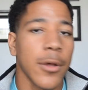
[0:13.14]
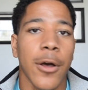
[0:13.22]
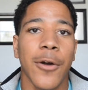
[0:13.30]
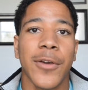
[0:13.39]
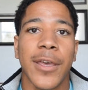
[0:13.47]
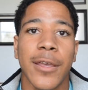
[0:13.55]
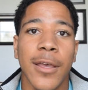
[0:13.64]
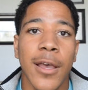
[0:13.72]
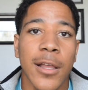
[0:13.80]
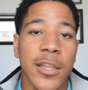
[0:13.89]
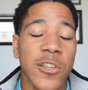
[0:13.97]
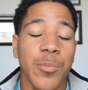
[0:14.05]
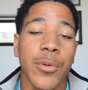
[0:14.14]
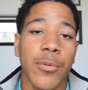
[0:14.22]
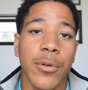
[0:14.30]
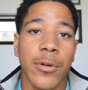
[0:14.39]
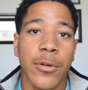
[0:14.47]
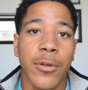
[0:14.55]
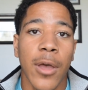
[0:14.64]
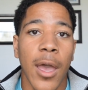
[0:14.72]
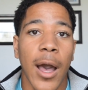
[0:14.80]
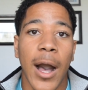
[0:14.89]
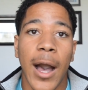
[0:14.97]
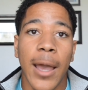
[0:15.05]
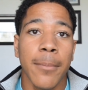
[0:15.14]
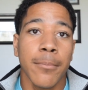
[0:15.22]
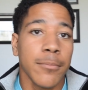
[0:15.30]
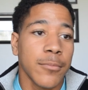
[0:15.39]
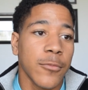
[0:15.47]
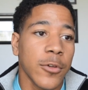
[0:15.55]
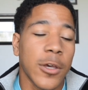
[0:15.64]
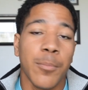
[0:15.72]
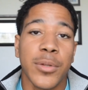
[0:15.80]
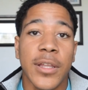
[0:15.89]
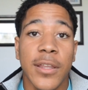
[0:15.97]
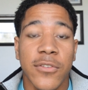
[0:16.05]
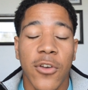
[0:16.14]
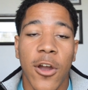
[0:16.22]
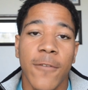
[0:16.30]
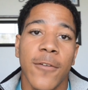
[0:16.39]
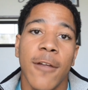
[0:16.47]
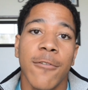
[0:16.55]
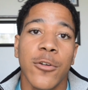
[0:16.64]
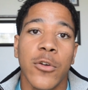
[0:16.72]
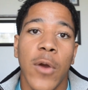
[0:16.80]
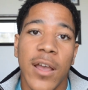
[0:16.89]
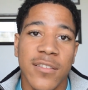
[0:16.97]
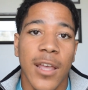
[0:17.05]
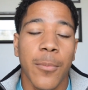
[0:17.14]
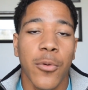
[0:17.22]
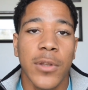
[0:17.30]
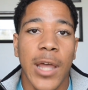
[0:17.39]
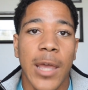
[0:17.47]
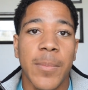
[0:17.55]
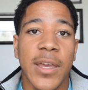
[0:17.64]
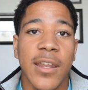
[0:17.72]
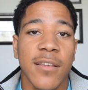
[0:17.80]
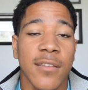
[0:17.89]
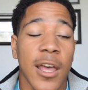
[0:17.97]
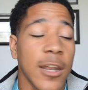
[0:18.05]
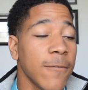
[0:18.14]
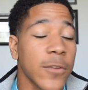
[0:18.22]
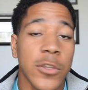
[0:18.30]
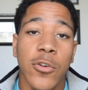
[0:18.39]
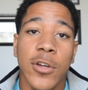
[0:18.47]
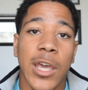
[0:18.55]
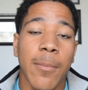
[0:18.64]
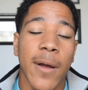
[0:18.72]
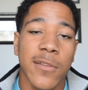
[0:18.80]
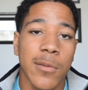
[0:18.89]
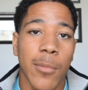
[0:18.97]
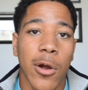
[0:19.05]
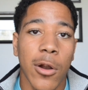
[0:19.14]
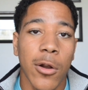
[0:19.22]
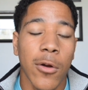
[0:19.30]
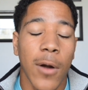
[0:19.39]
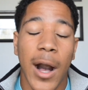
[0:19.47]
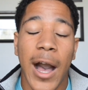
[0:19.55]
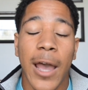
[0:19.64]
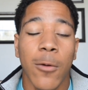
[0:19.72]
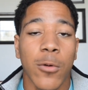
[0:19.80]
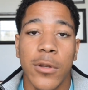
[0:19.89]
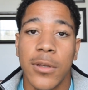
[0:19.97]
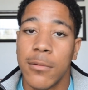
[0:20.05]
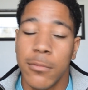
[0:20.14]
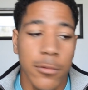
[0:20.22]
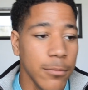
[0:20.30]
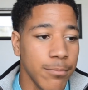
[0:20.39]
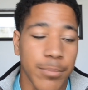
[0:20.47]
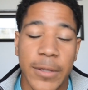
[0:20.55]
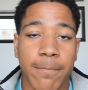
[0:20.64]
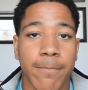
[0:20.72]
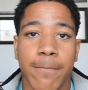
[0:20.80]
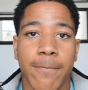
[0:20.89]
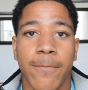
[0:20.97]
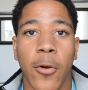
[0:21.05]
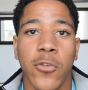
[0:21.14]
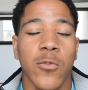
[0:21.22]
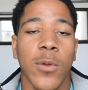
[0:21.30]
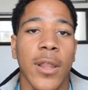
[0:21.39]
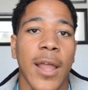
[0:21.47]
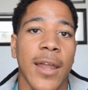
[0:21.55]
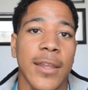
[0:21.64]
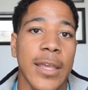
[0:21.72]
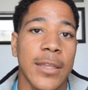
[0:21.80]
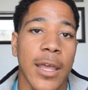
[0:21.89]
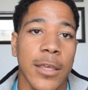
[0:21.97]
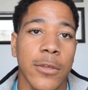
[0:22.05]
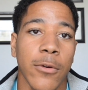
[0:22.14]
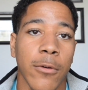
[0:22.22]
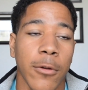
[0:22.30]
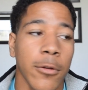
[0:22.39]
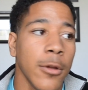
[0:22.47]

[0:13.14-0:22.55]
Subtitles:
Okay, let's be real. I'm completely sorry for everyone who has type 1 diabetes, and if the cure came out tomorrow, I would be first one in line to get that cure.